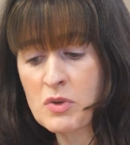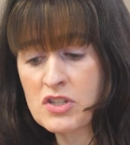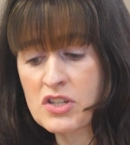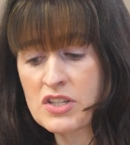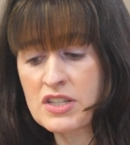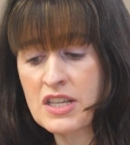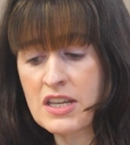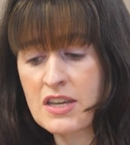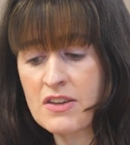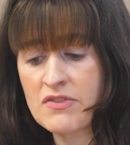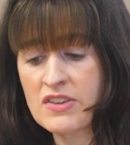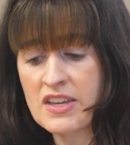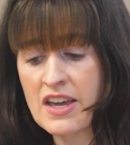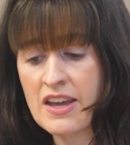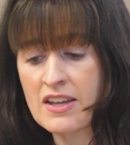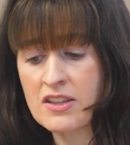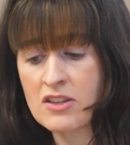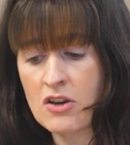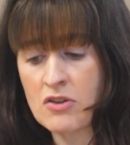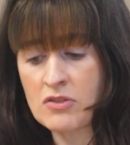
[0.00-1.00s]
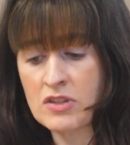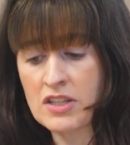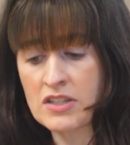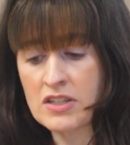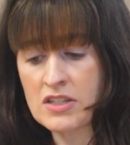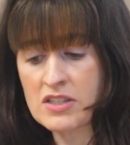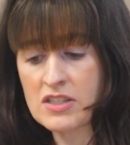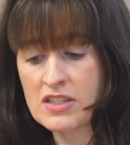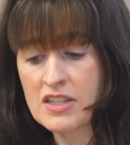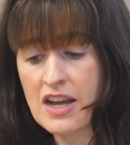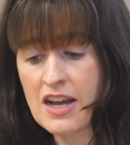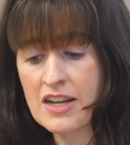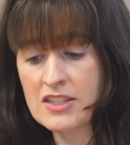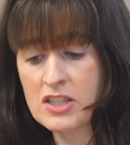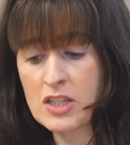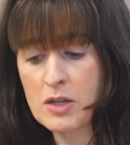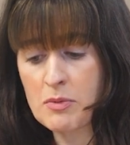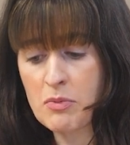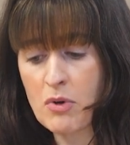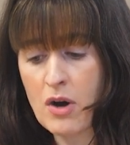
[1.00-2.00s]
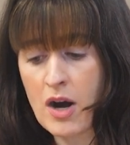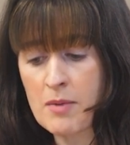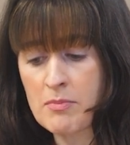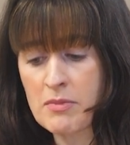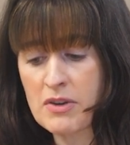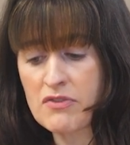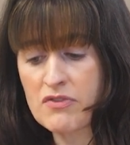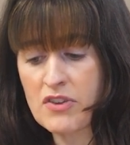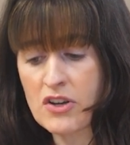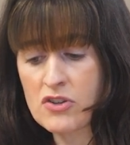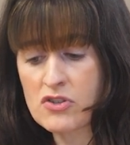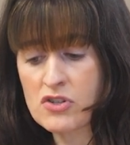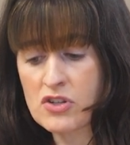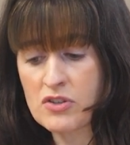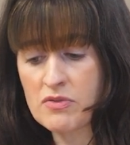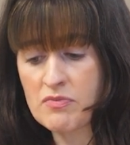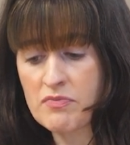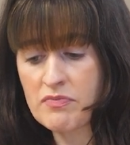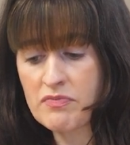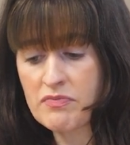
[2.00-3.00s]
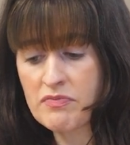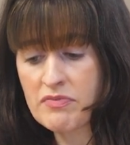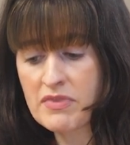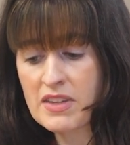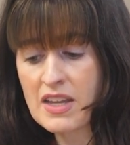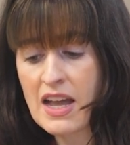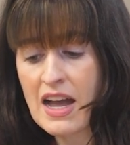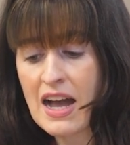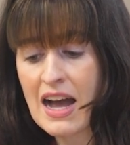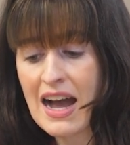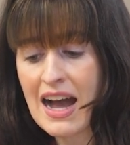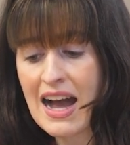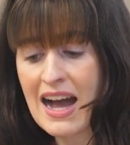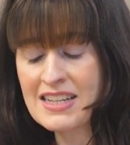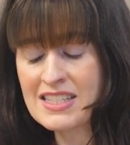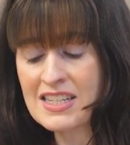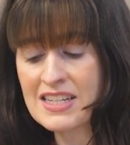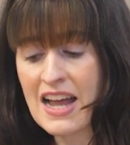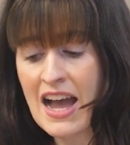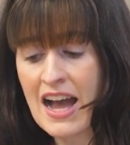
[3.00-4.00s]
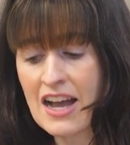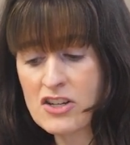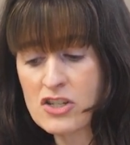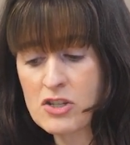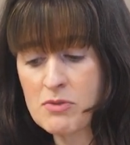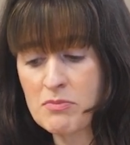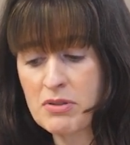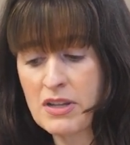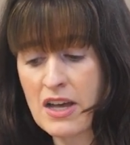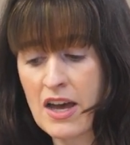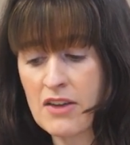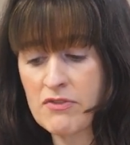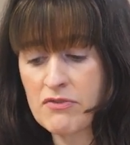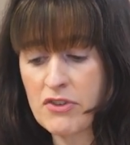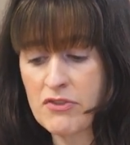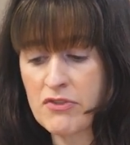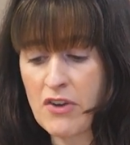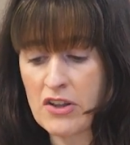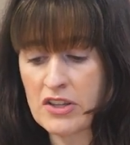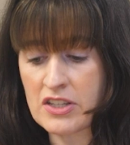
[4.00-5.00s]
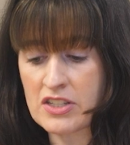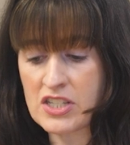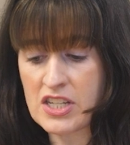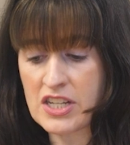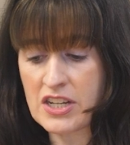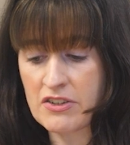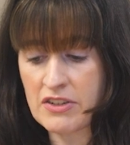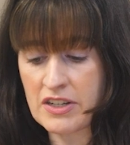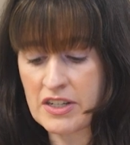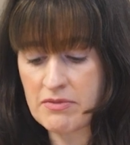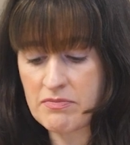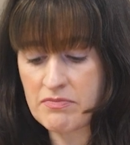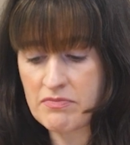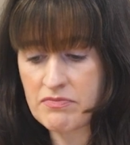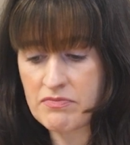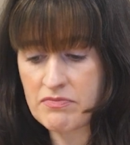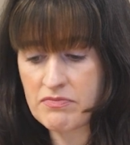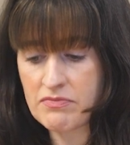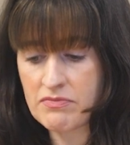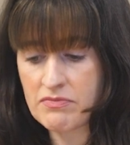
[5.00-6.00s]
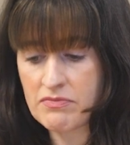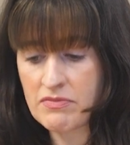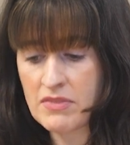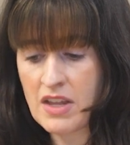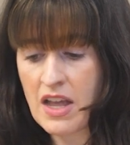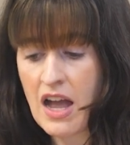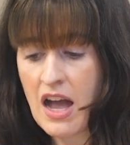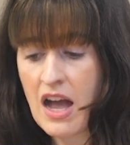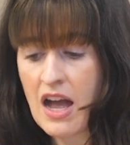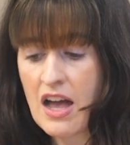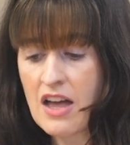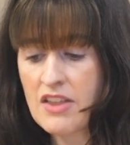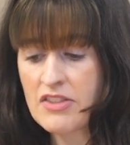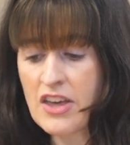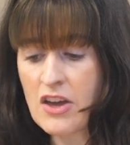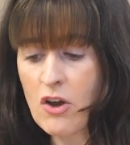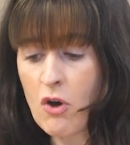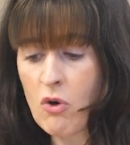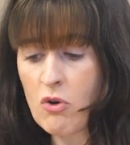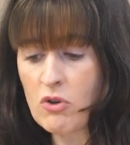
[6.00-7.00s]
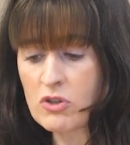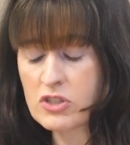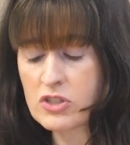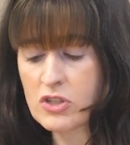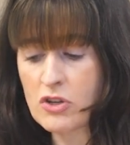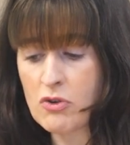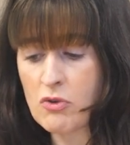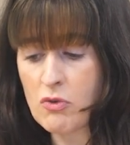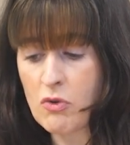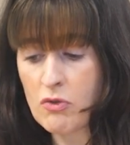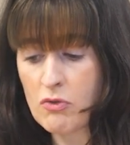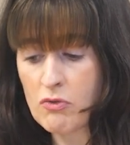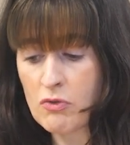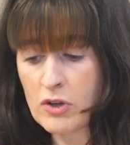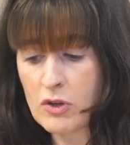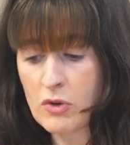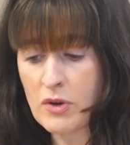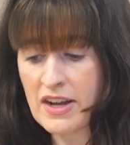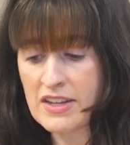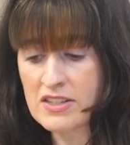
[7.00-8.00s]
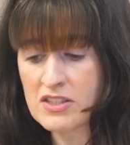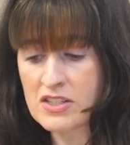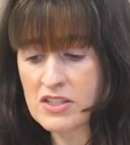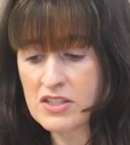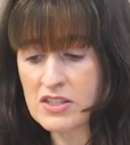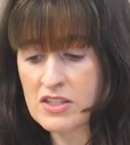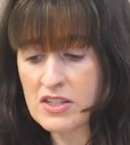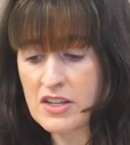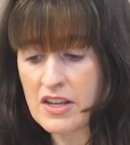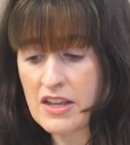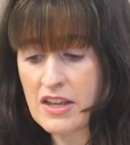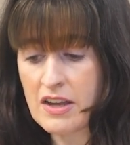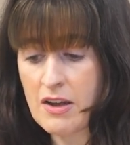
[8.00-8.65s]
which alleviate loneliness as their primary function, and an action plan for volunteering. They also requested